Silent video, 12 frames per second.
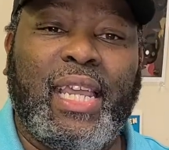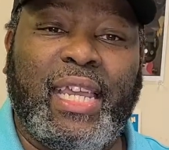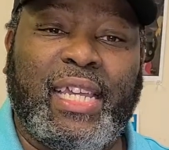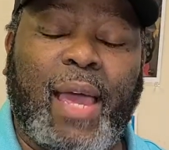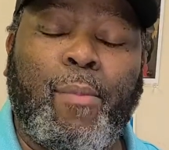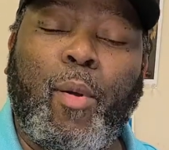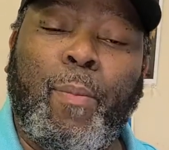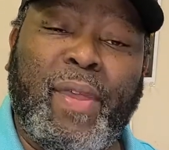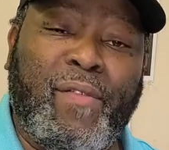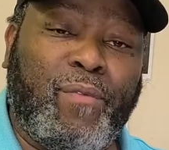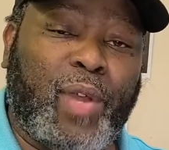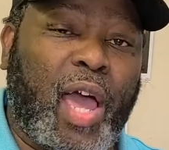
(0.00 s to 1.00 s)
and I'm gonna
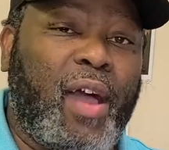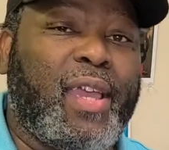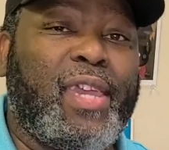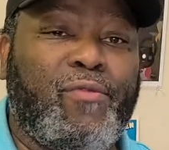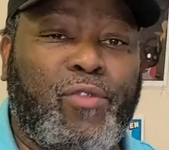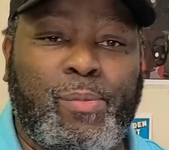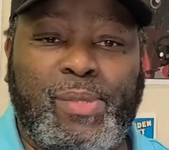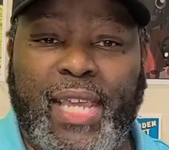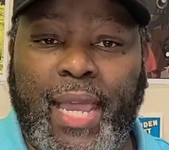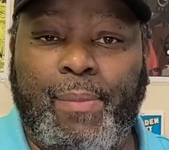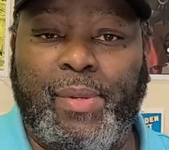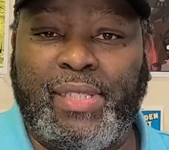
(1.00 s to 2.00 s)
be vlogging from
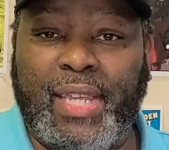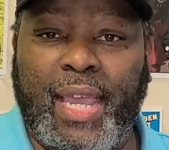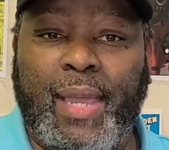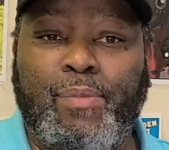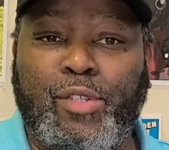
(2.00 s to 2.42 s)
time to time to